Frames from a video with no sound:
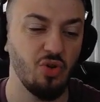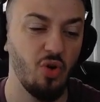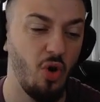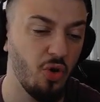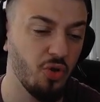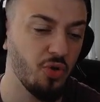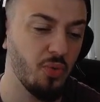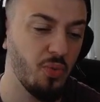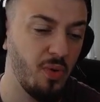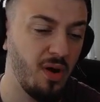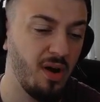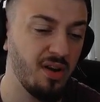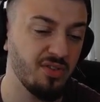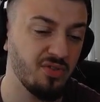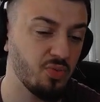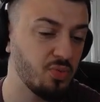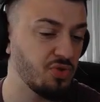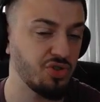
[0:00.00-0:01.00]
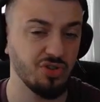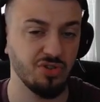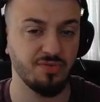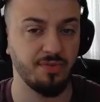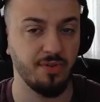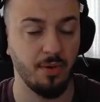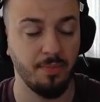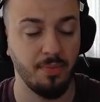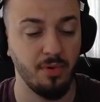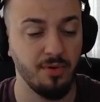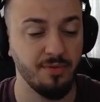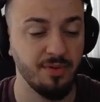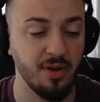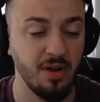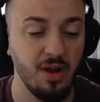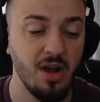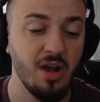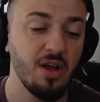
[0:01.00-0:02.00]
otherwise would just flop
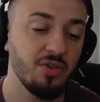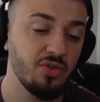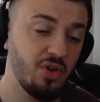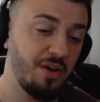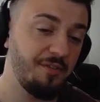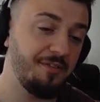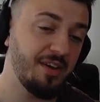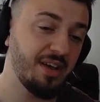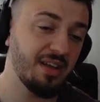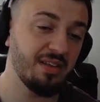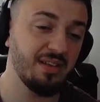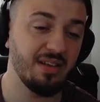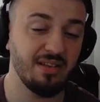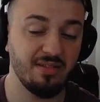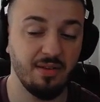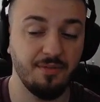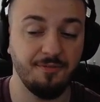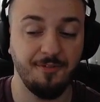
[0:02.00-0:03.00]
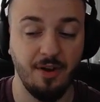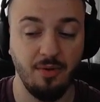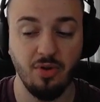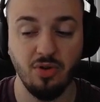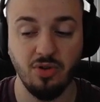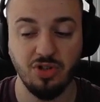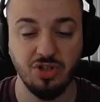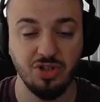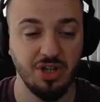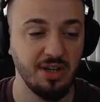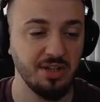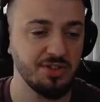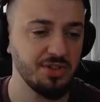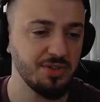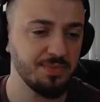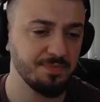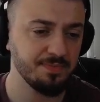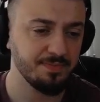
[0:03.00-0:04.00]
over. So I think it's a very good
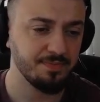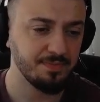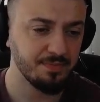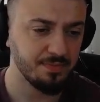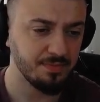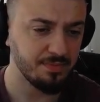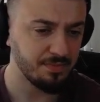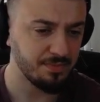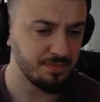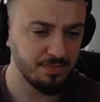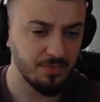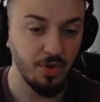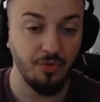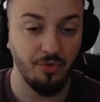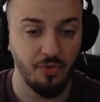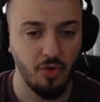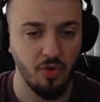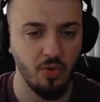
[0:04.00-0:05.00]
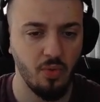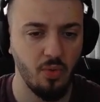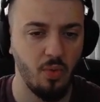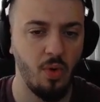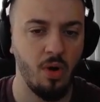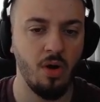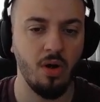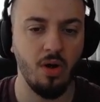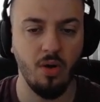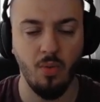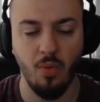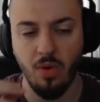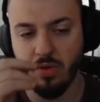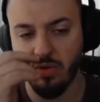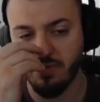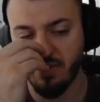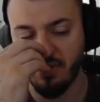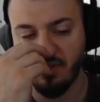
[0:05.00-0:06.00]
change for
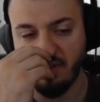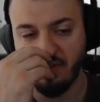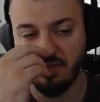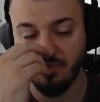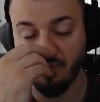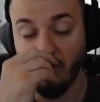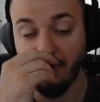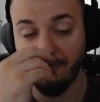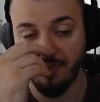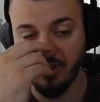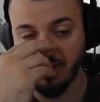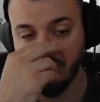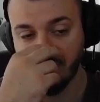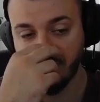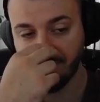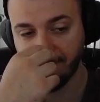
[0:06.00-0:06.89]
Warlocks, at least for Affliction.